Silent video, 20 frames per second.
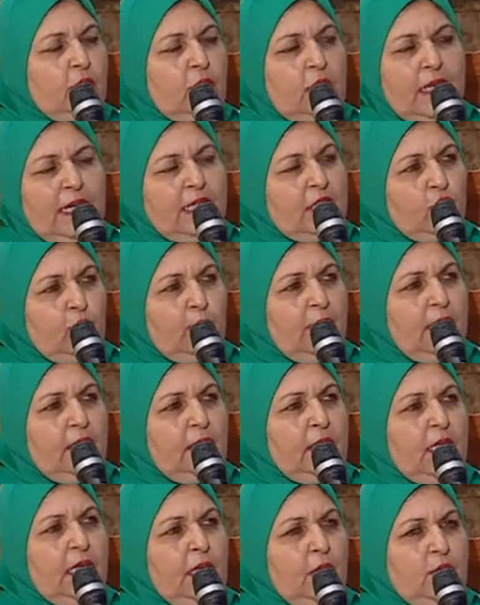has to be
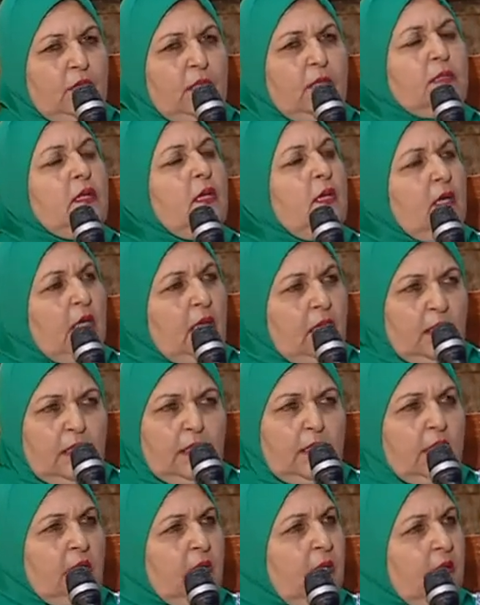in the houses
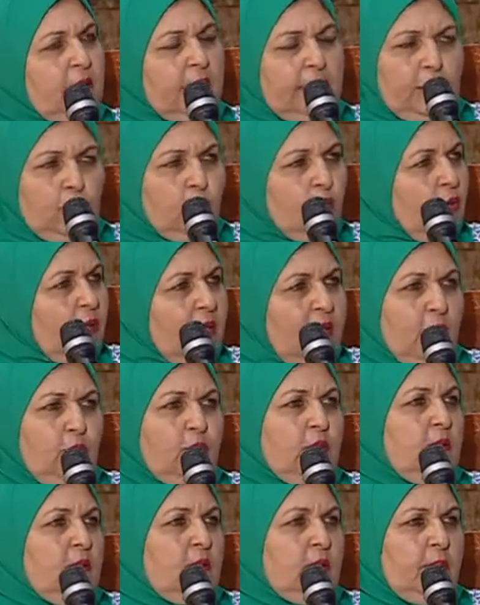are in all
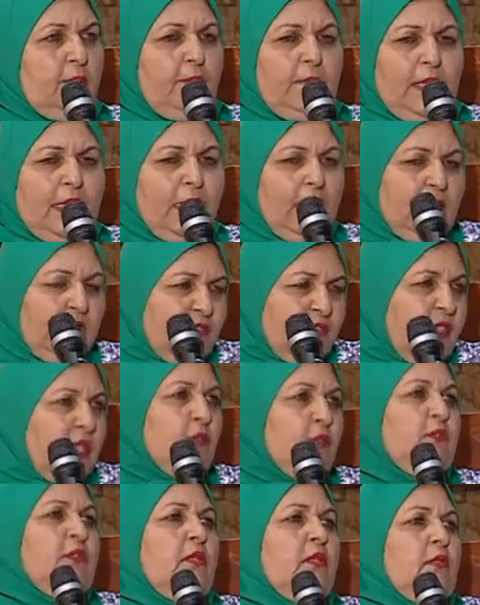houses, like
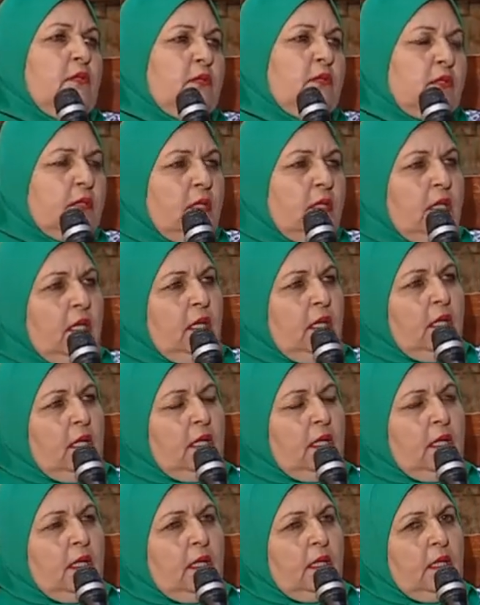fountains,
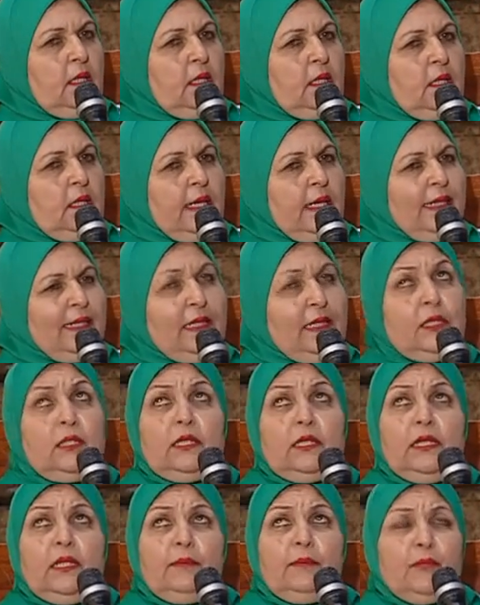like
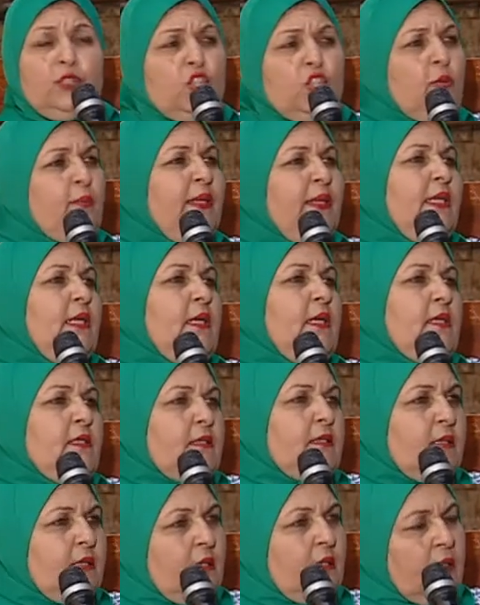the
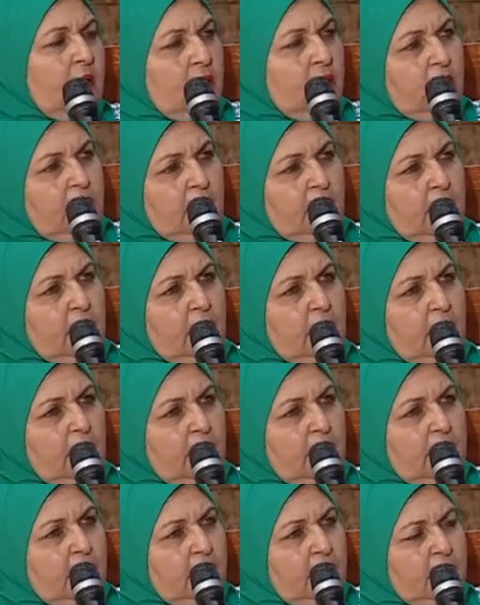mashrabiyas,
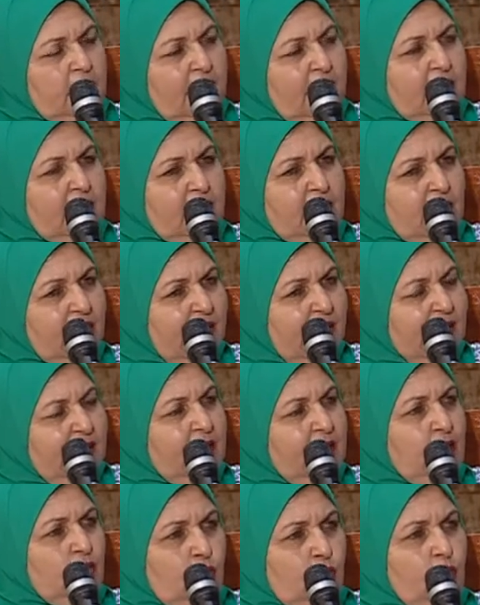the things
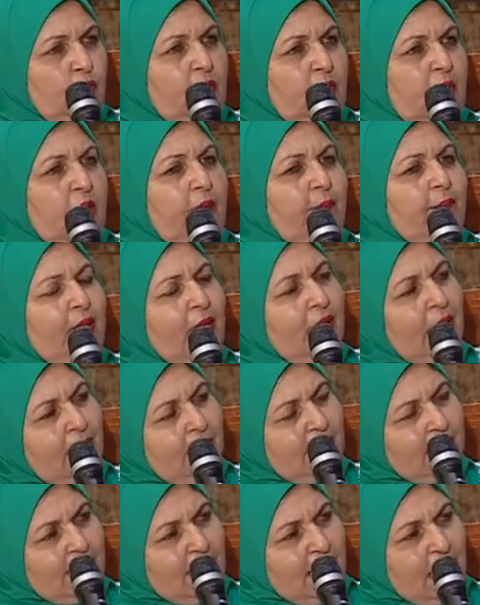related to the
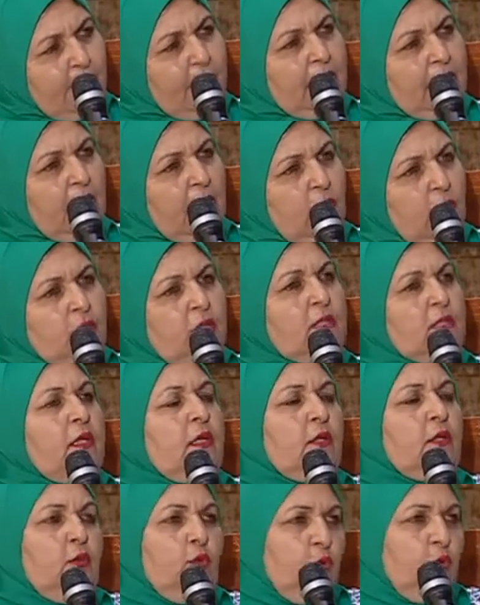Islamic houses
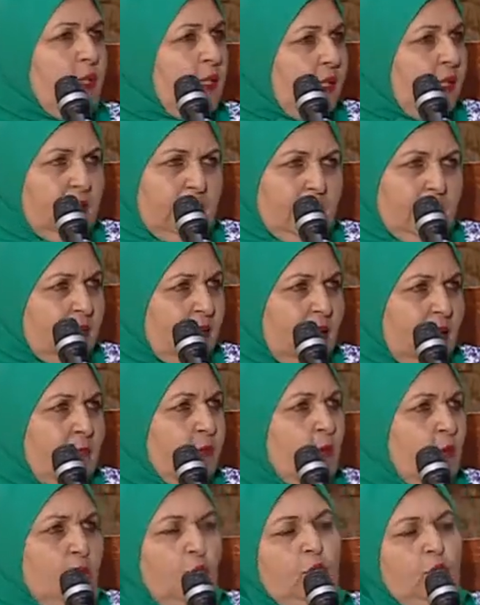are all in the
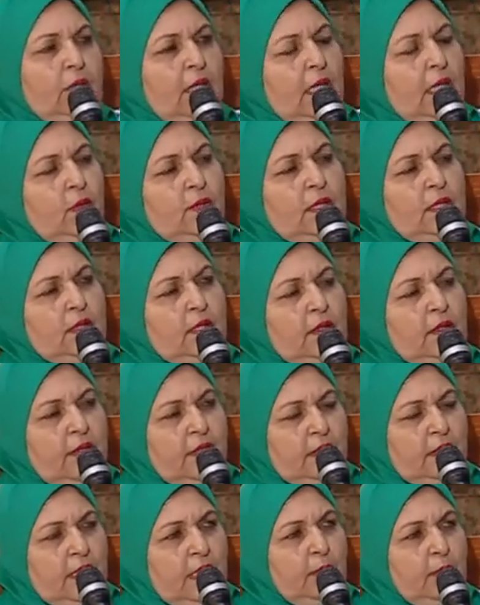same, all the houses are
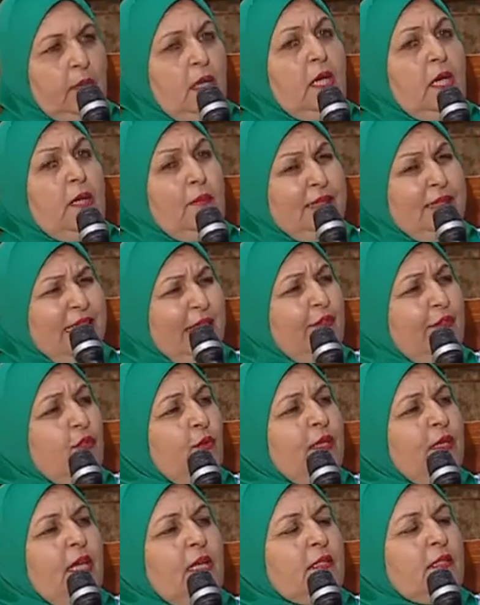the same. But
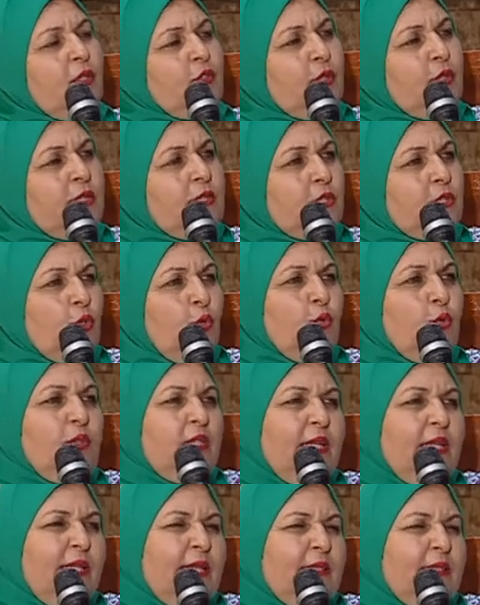everyone has got its own
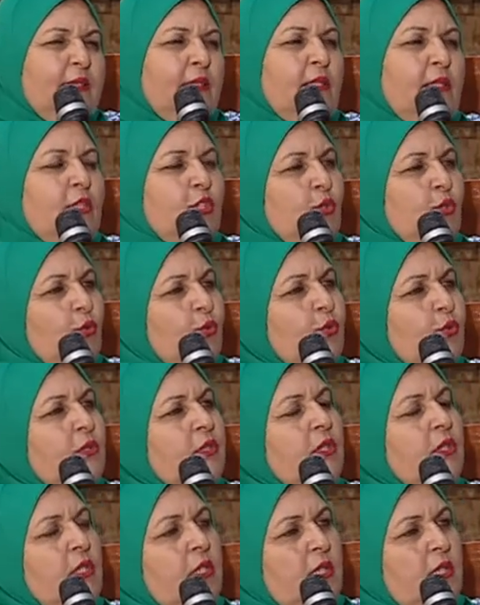character, its own